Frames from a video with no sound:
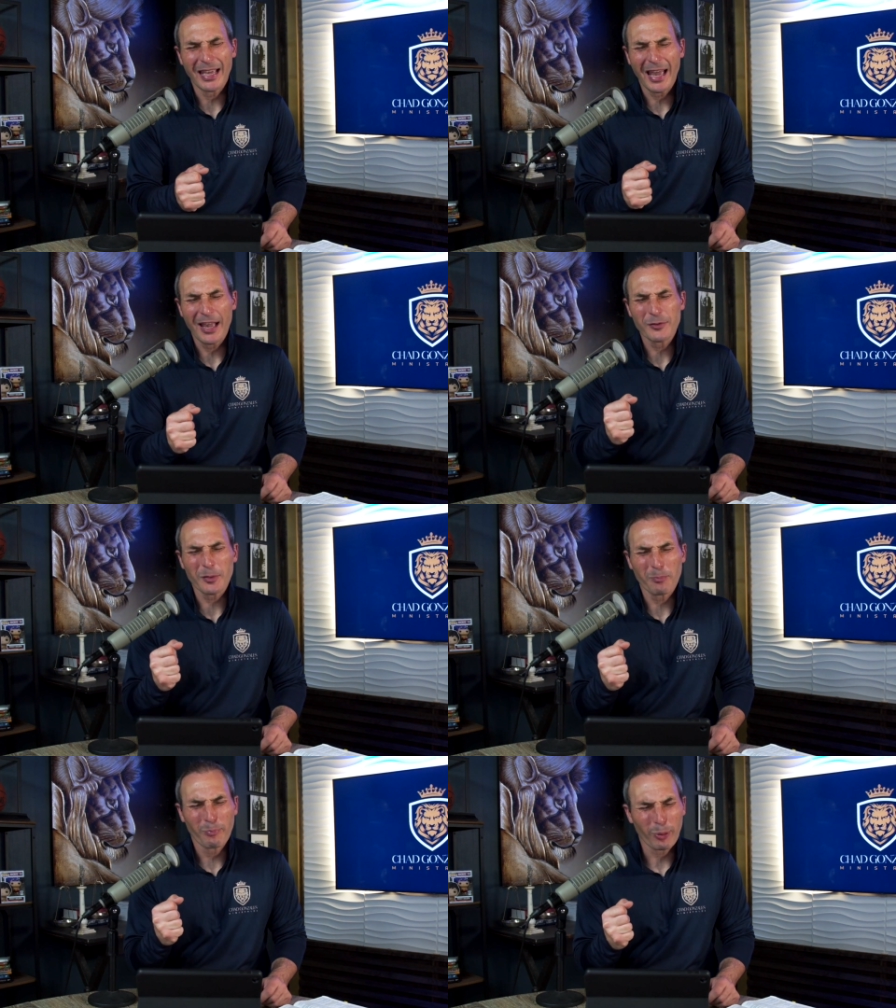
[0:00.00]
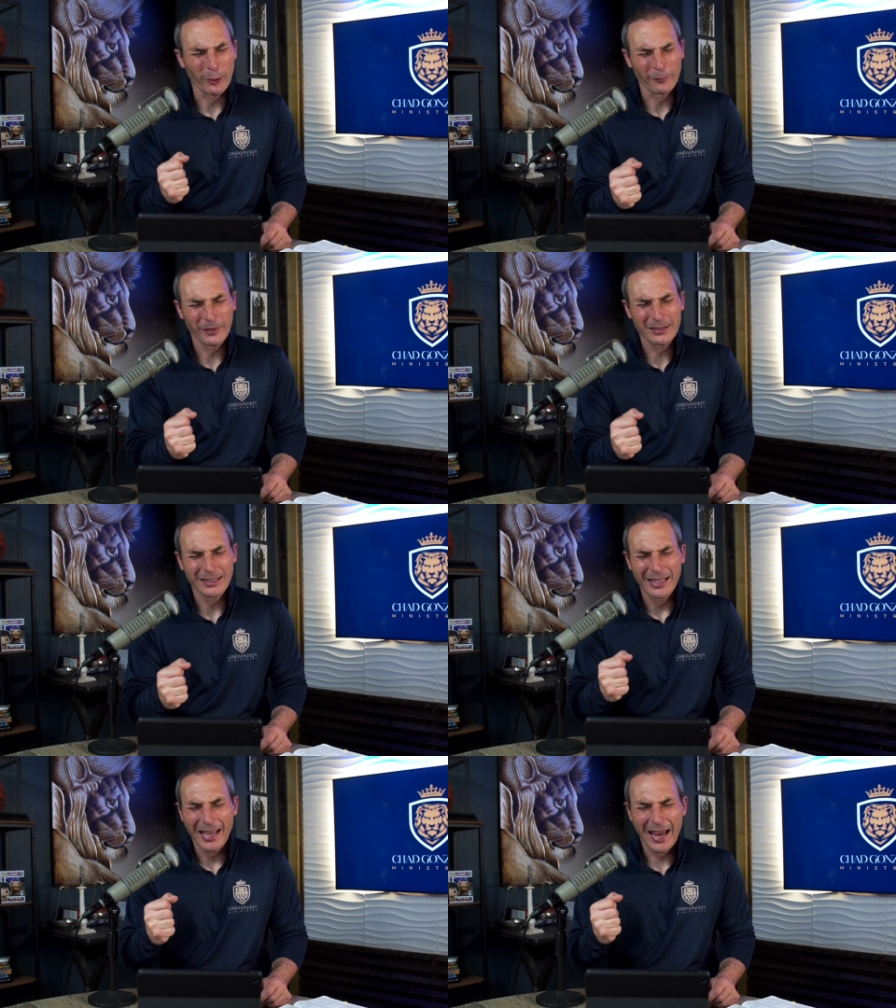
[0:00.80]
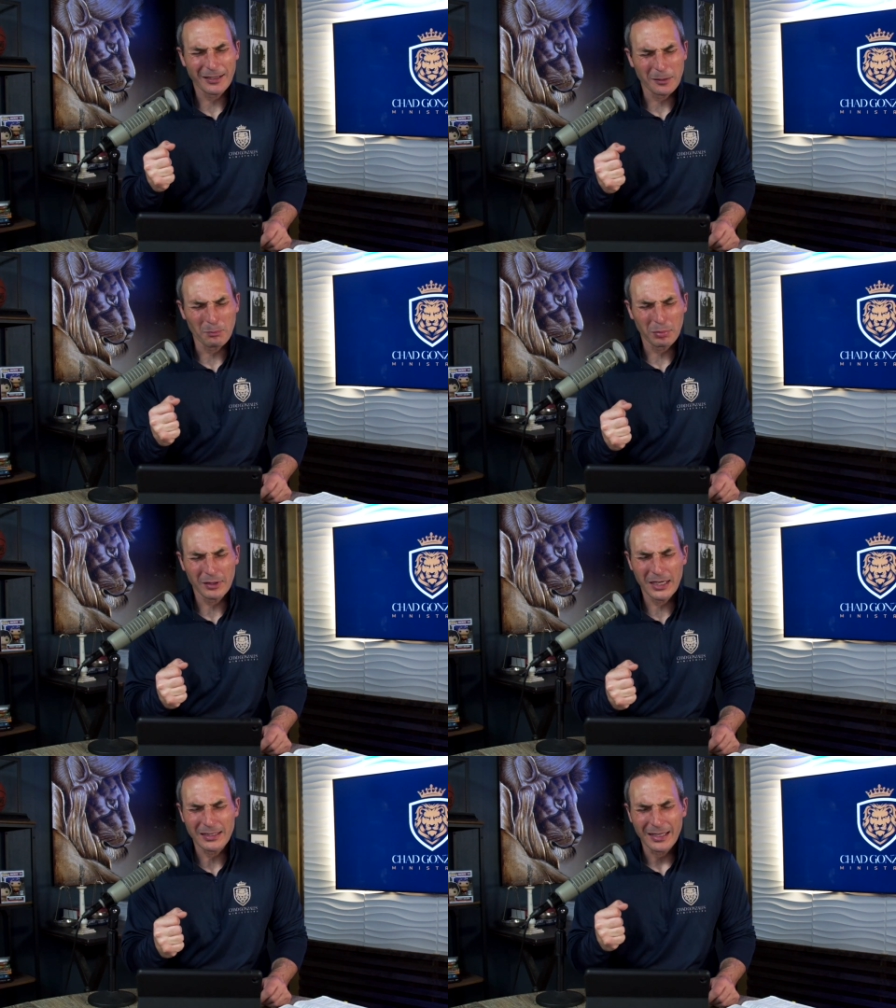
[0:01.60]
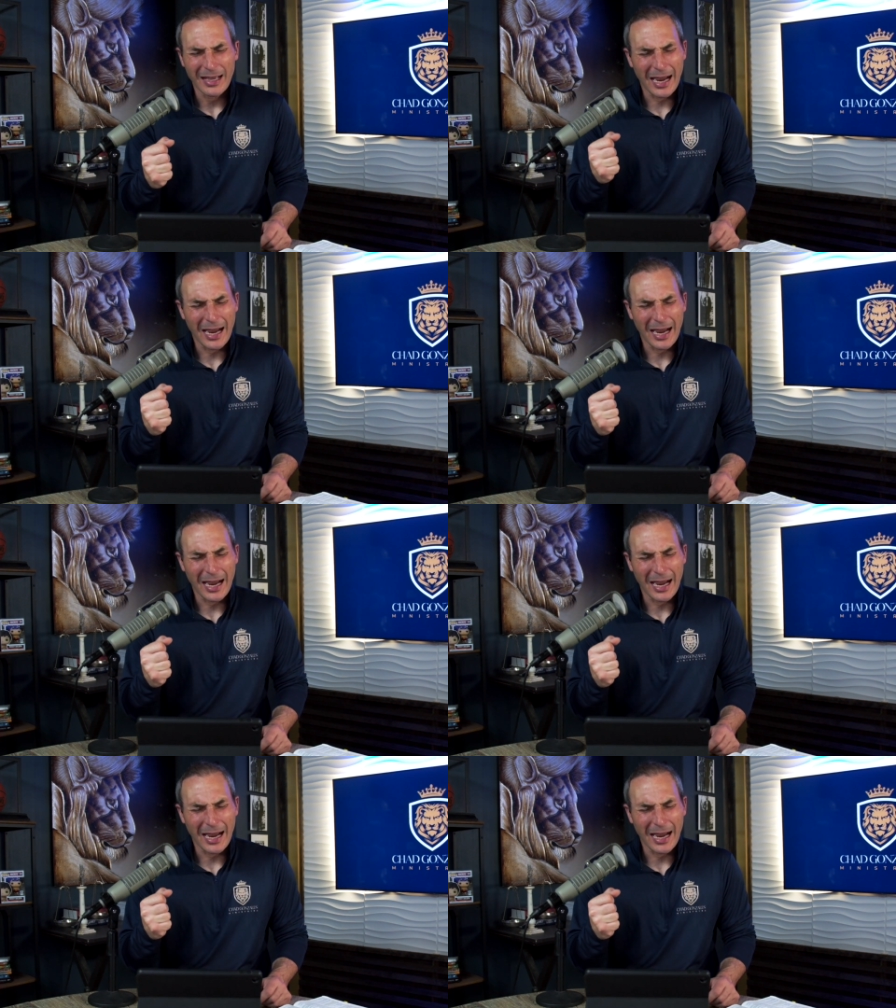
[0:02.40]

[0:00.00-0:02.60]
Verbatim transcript: as perfect and complete.